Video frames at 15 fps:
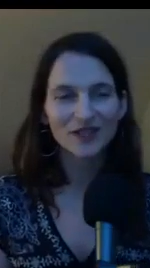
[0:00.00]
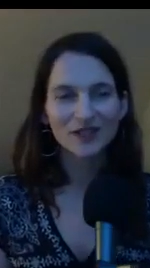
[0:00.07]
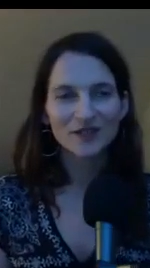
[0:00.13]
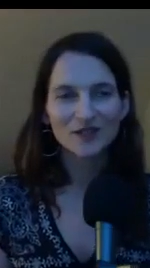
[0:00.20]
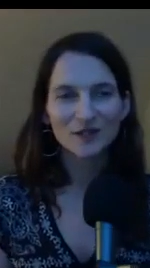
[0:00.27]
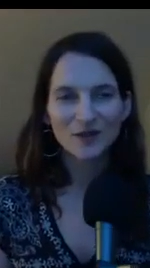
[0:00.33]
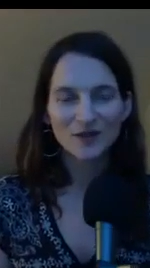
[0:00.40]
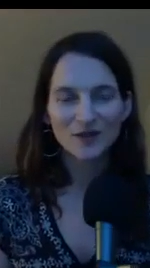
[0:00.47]

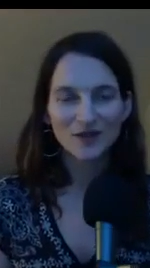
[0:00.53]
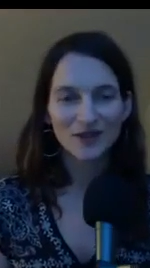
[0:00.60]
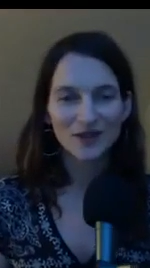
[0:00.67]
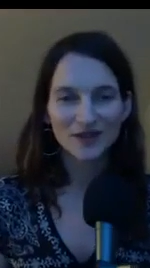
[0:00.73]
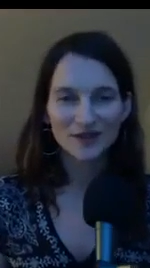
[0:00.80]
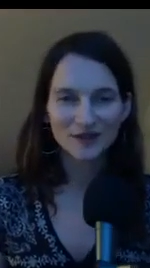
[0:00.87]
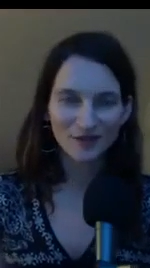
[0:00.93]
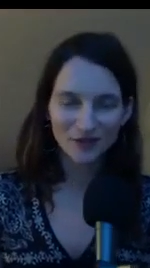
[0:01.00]
So whether
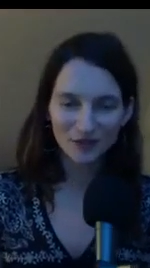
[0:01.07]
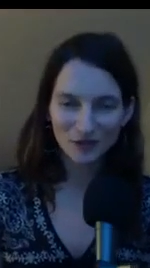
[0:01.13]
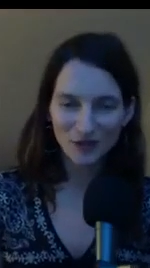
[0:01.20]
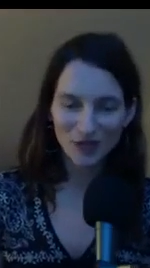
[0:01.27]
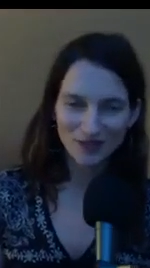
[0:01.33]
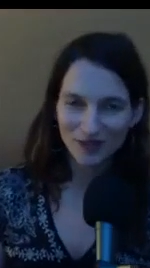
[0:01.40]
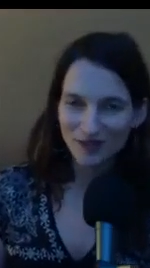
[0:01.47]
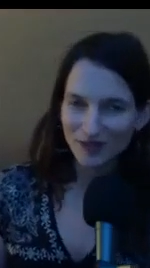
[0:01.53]
that's
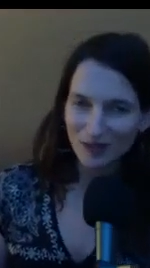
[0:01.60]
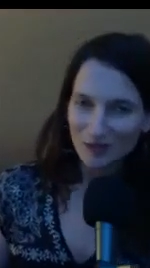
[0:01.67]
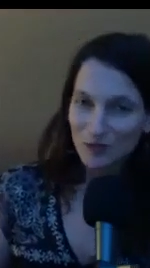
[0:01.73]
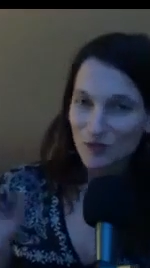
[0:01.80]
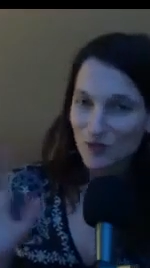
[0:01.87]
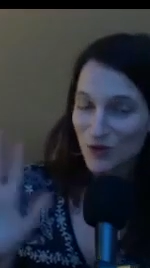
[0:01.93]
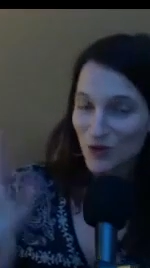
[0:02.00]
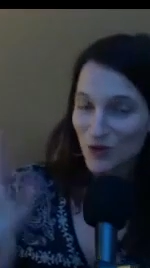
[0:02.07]
Feldenkrais authentic
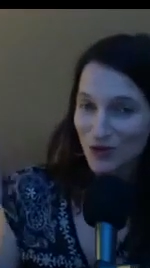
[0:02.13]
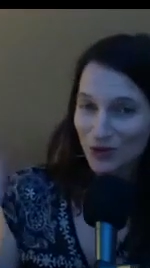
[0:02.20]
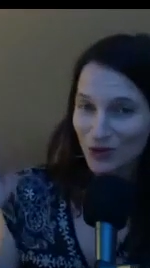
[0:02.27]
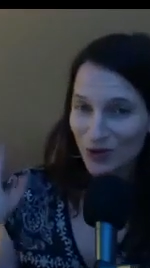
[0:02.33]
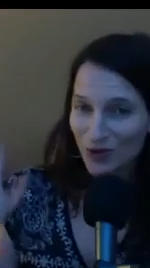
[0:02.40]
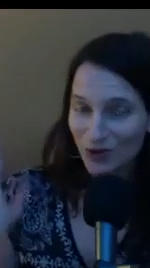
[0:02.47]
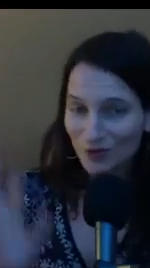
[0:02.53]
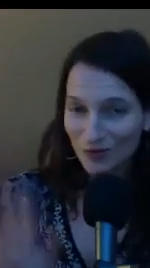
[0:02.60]
movement or your
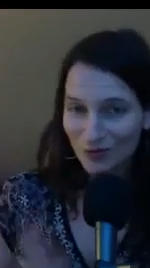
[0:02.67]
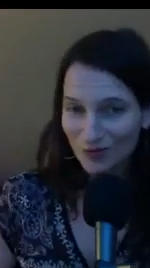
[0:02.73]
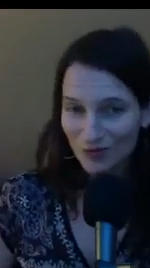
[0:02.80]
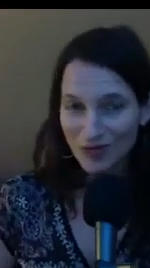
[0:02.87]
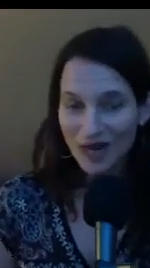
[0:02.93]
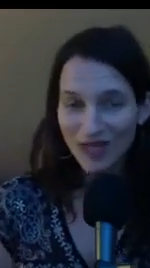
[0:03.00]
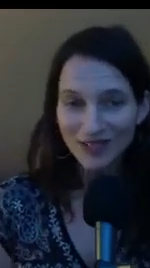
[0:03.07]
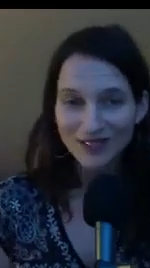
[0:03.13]
own
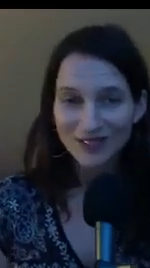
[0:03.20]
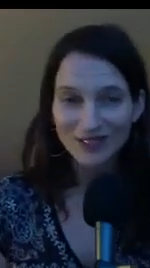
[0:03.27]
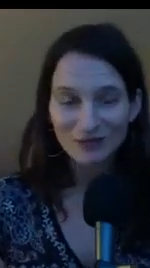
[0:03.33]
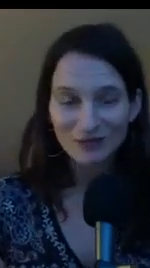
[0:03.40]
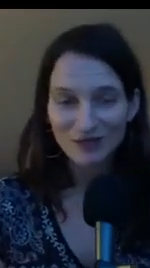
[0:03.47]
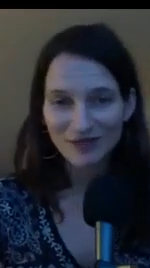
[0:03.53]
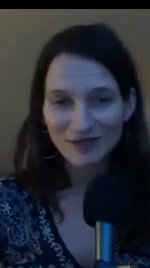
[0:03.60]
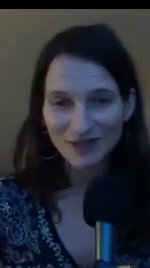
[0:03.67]
practices,
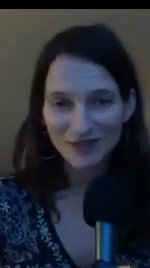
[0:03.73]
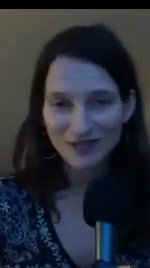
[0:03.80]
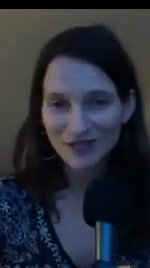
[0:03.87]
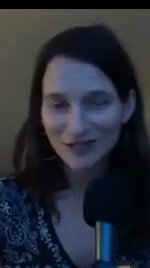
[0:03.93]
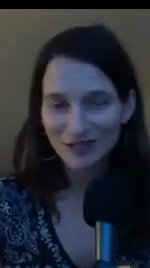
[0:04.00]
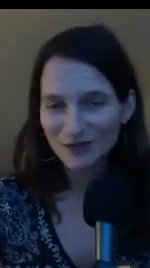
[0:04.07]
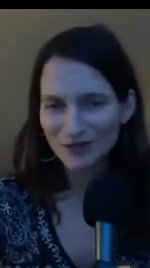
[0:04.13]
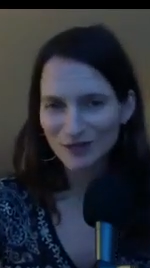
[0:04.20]
whatever it is that
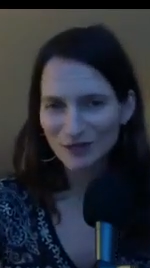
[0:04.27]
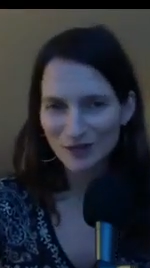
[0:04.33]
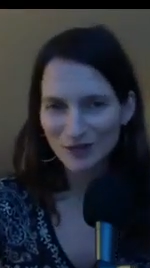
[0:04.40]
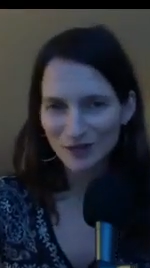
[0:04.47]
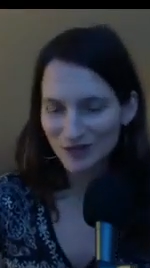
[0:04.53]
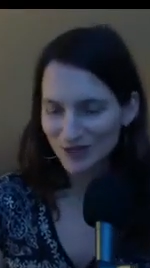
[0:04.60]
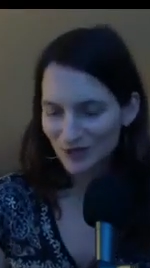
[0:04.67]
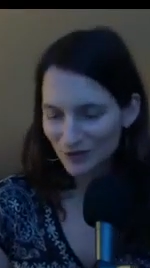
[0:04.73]
you do. There
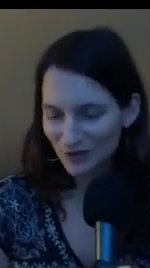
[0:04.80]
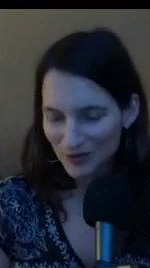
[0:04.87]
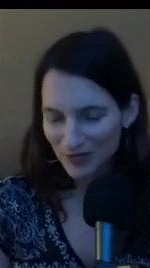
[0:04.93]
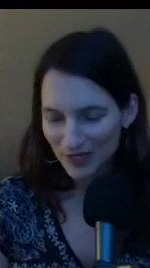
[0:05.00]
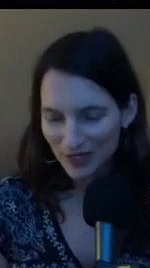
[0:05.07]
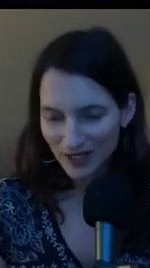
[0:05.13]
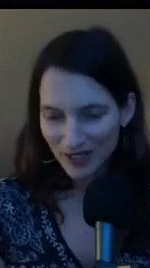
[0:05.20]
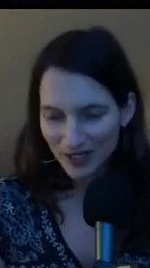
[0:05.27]
was a
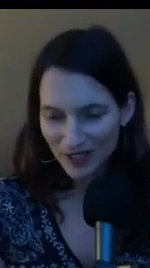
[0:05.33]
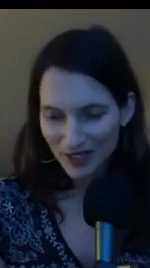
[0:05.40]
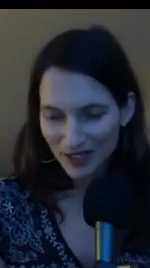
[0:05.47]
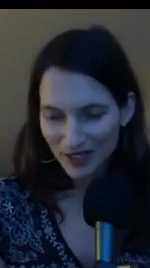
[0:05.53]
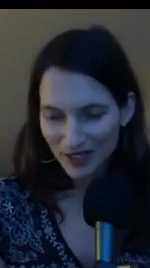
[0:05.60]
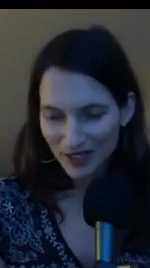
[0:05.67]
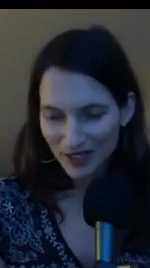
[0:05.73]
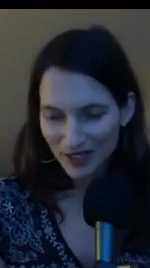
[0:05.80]
woman
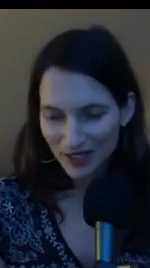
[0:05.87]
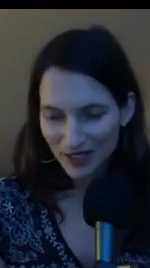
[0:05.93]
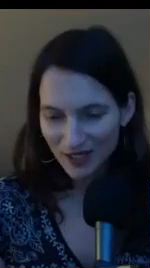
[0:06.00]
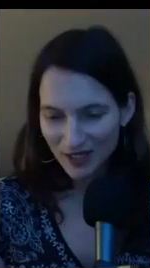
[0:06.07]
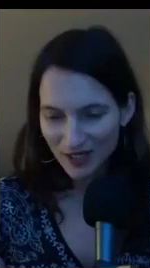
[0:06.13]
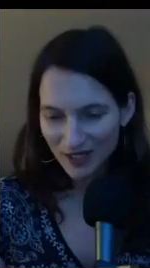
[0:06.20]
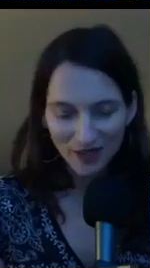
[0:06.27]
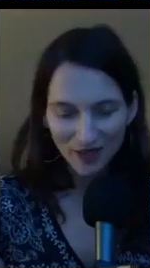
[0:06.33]
who was
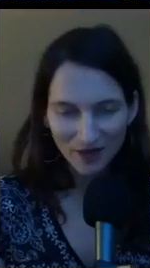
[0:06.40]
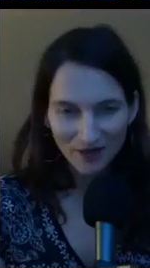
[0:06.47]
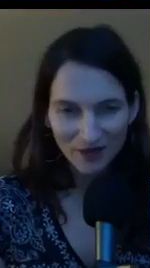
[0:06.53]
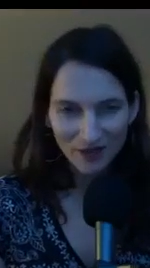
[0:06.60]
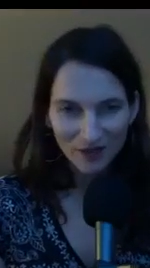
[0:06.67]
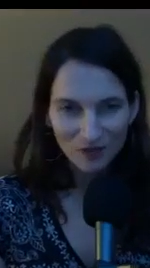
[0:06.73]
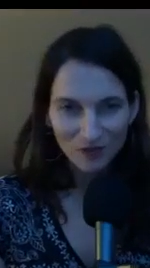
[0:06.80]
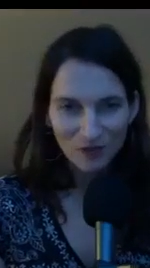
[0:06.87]
in my
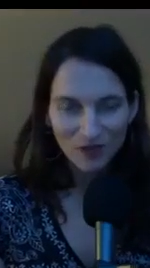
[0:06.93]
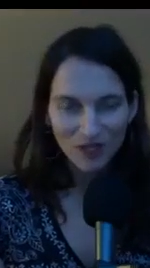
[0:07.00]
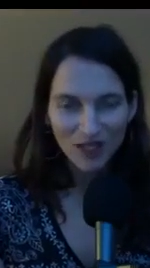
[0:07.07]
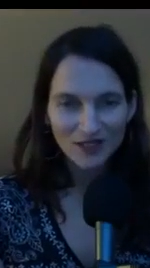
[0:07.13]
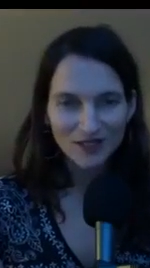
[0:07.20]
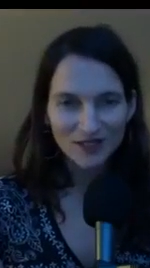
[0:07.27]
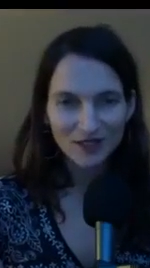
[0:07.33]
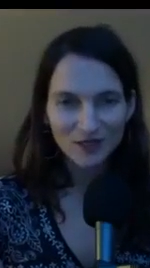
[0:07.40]
authentic movement
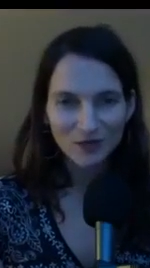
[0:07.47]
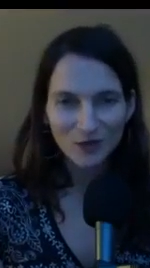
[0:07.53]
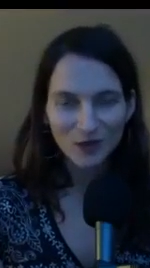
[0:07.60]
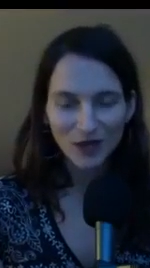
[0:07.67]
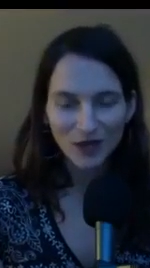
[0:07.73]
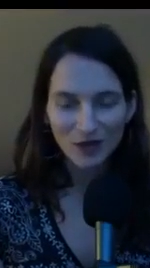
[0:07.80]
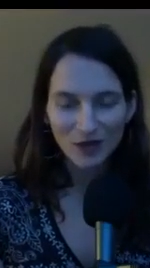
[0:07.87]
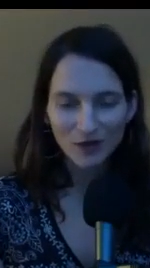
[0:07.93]
class this
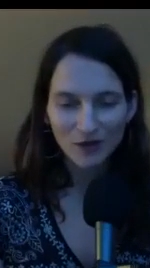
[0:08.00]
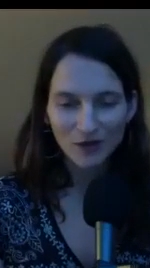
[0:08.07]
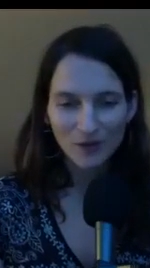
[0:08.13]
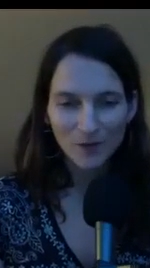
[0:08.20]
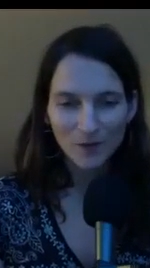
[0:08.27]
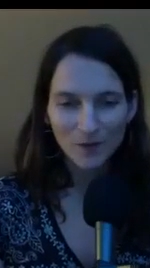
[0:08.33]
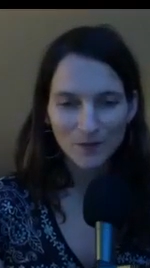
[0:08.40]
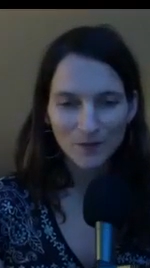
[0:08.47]
morning
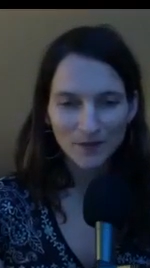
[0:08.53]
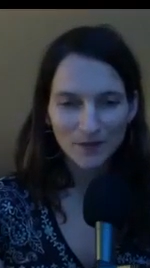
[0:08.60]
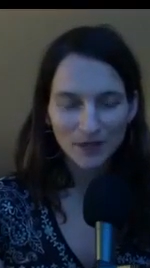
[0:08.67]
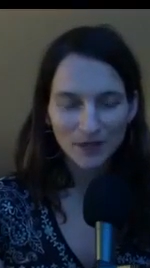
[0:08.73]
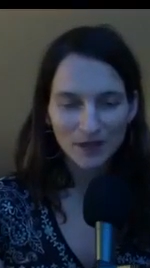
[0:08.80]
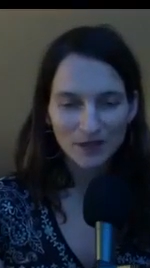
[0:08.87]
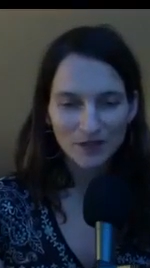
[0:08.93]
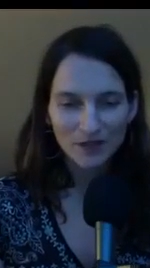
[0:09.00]
who
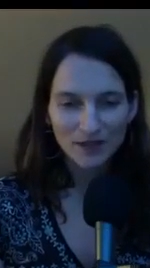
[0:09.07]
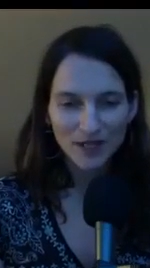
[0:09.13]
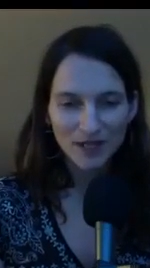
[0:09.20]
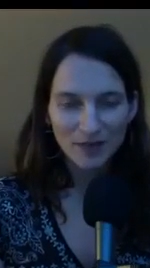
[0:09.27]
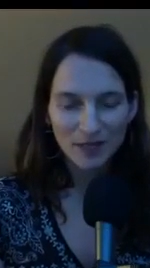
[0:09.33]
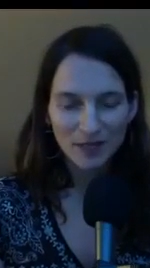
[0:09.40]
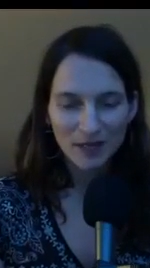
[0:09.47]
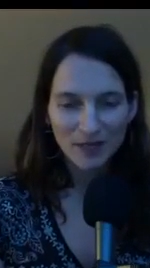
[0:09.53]
just had a
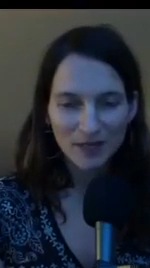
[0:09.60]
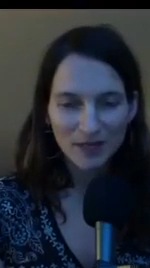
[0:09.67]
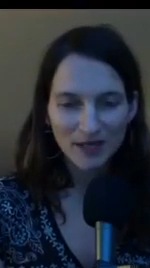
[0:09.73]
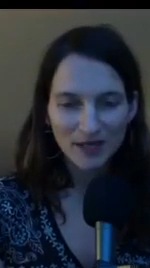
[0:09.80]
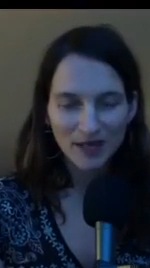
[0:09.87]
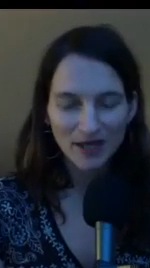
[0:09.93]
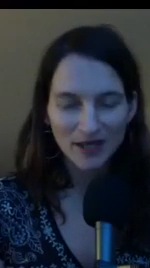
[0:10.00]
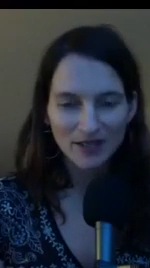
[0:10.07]
baby
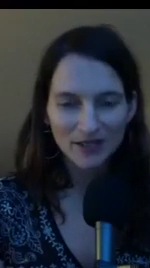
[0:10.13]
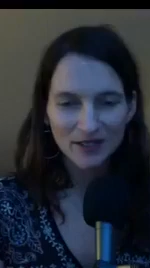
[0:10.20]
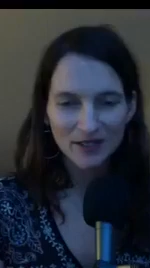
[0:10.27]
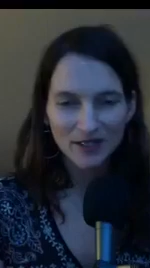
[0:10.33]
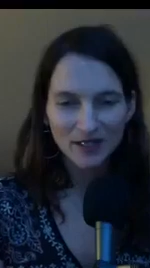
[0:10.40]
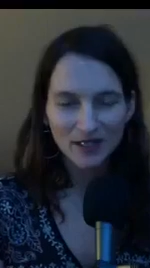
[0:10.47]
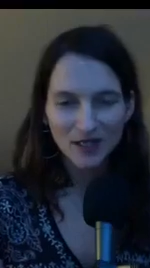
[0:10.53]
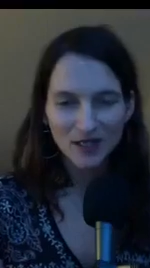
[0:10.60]
and
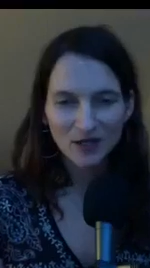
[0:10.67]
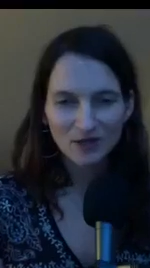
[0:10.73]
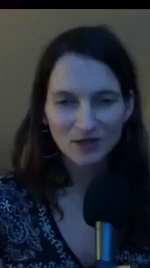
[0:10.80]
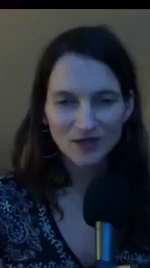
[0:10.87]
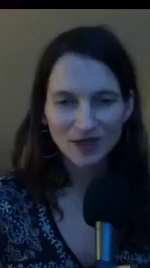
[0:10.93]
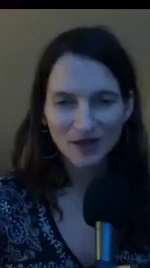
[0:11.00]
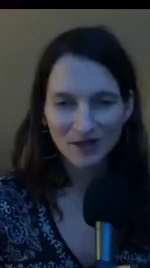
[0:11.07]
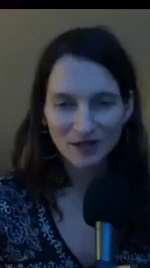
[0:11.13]
was
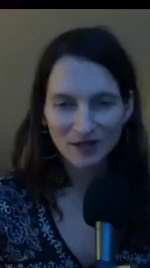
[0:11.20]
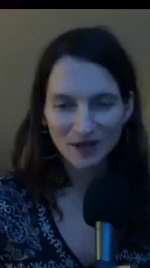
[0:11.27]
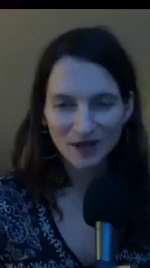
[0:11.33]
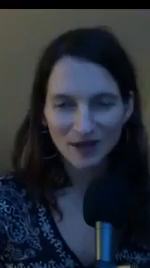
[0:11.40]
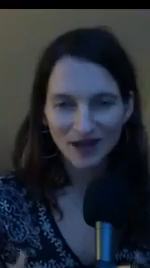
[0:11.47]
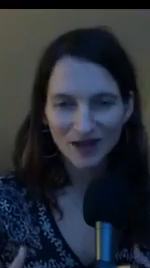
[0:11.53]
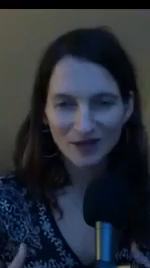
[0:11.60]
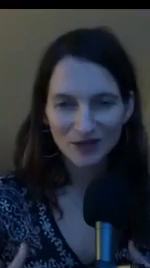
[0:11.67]
talking
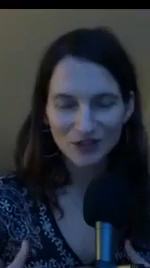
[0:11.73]
about how